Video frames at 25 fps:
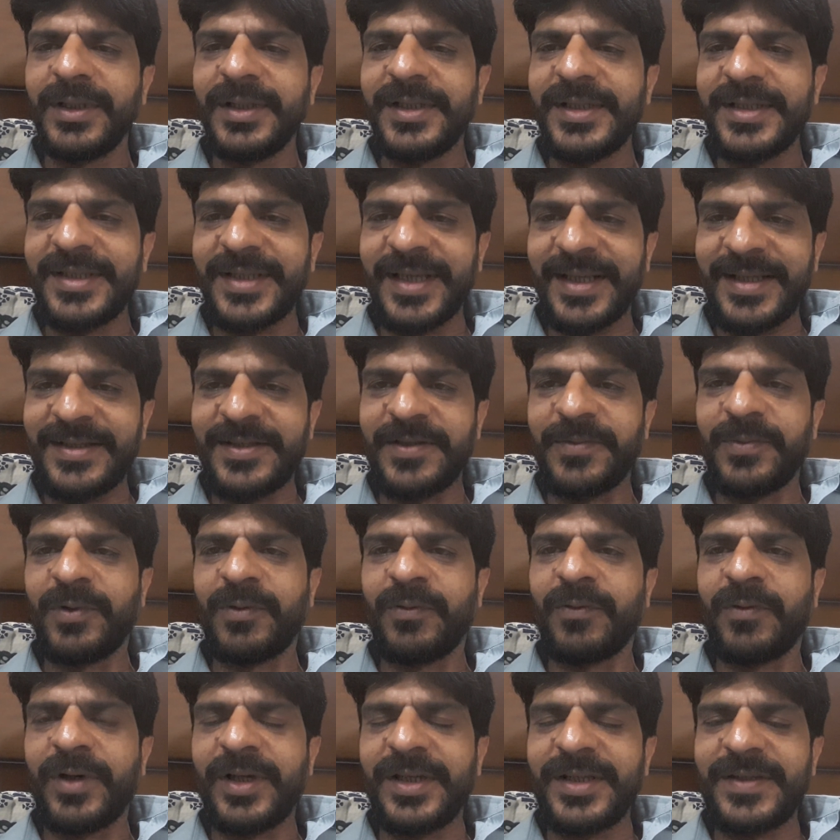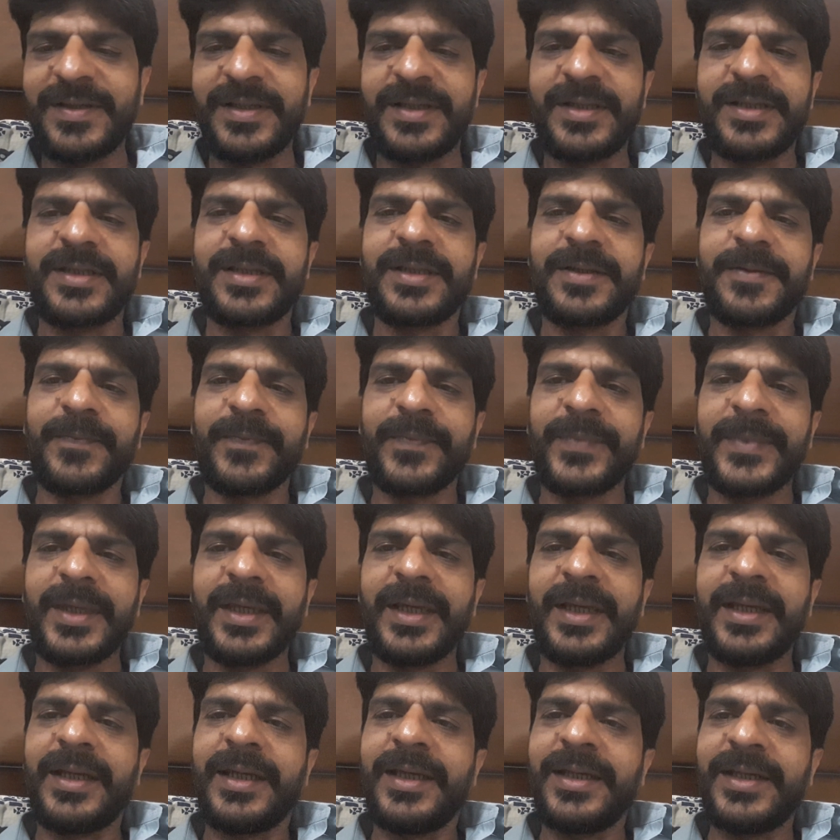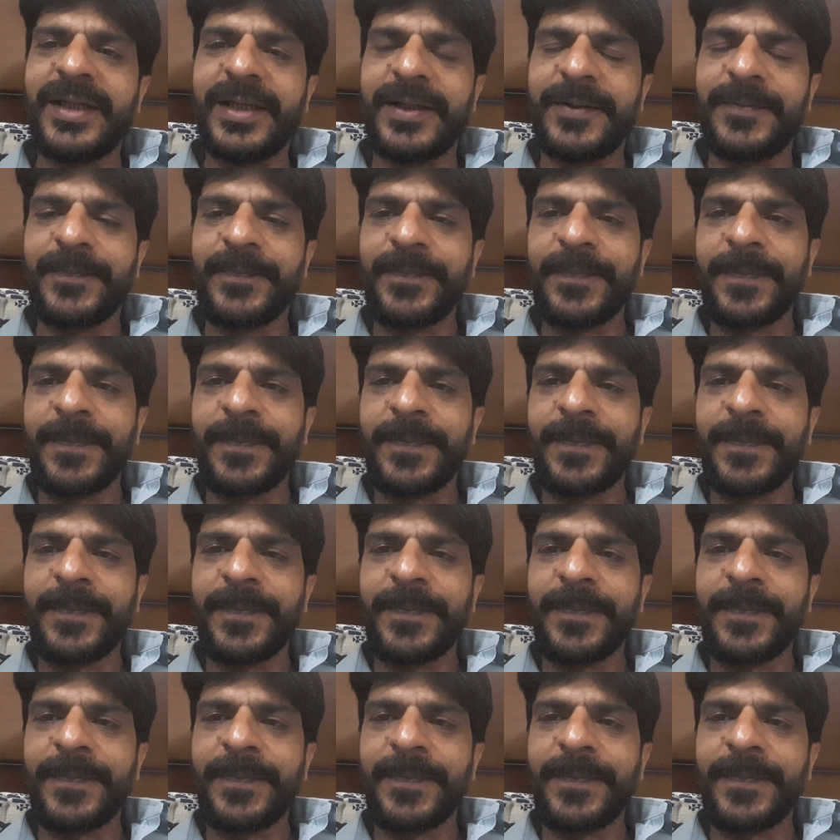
sensible voices in India.